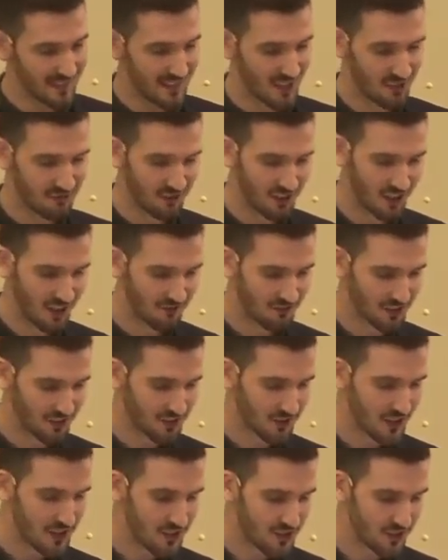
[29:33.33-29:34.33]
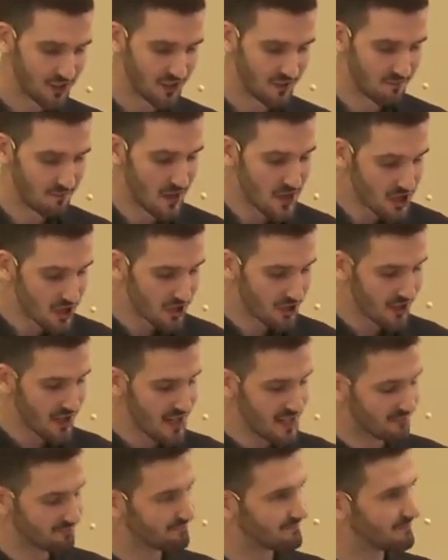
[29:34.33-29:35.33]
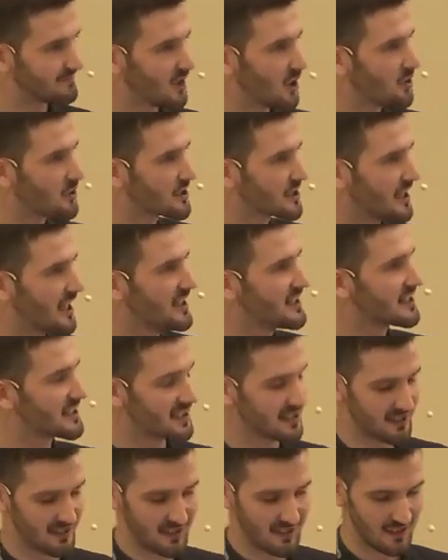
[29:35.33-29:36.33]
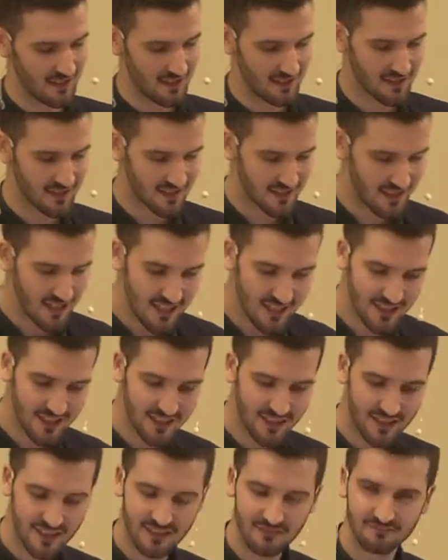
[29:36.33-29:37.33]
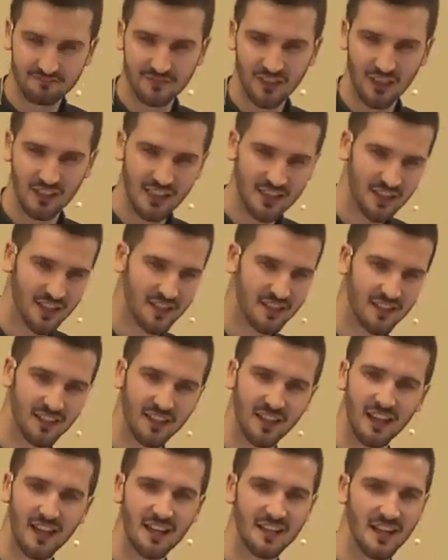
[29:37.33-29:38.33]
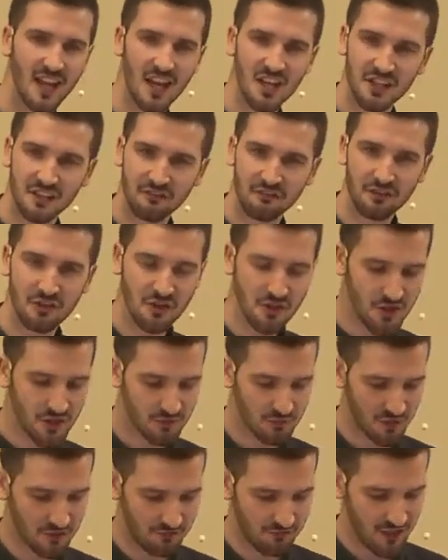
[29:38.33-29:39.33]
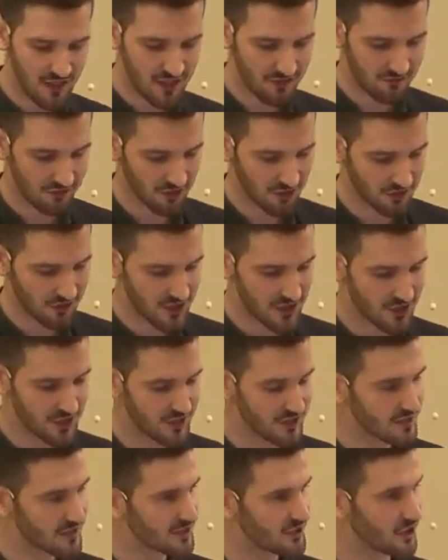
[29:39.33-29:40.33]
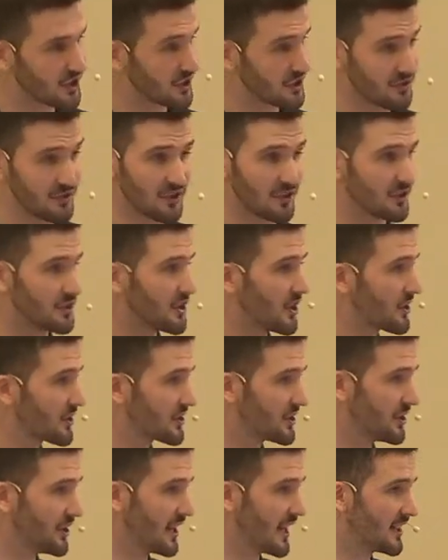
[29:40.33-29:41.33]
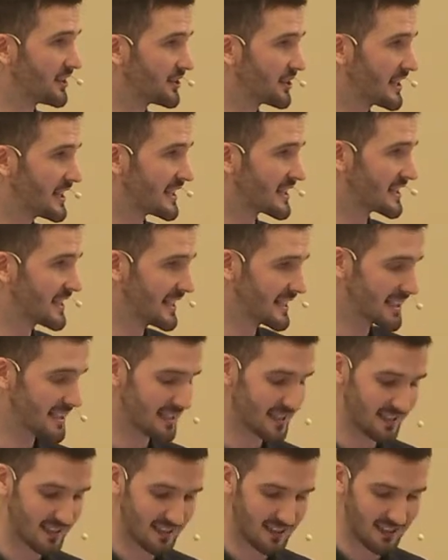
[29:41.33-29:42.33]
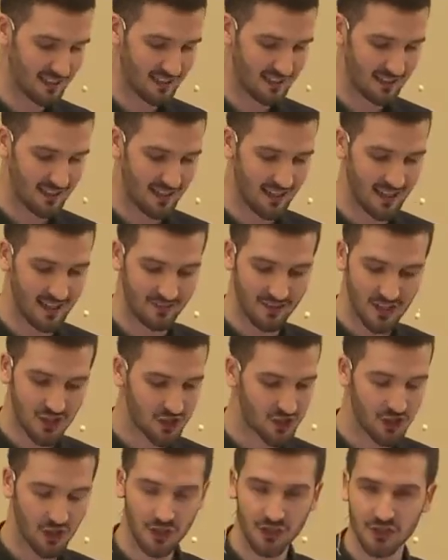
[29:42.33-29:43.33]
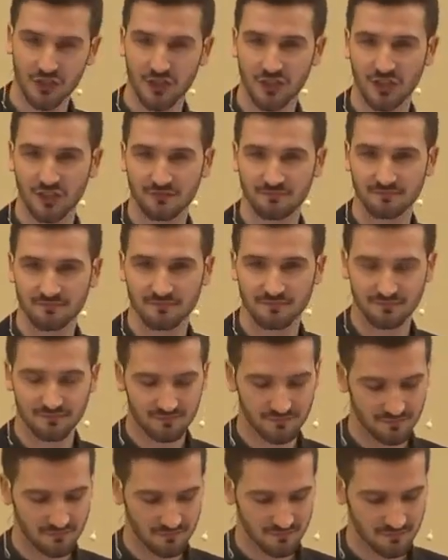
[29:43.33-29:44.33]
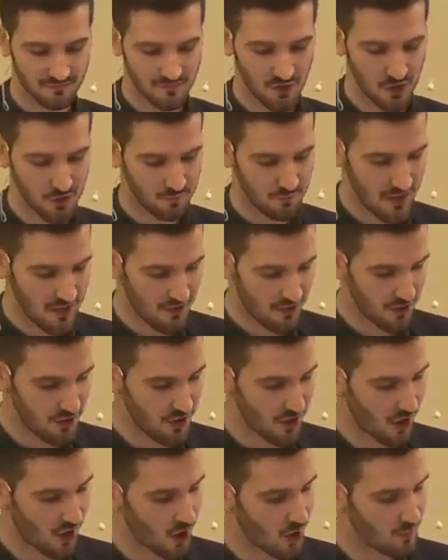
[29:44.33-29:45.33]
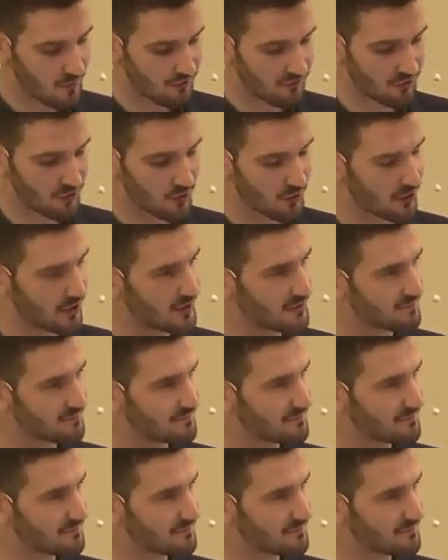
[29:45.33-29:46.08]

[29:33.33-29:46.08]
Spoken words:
of a Christian missionary, long since deceased. You could listen to interviews with faithful Christians. You could talk to an elderly saint in this church who's been through it all before.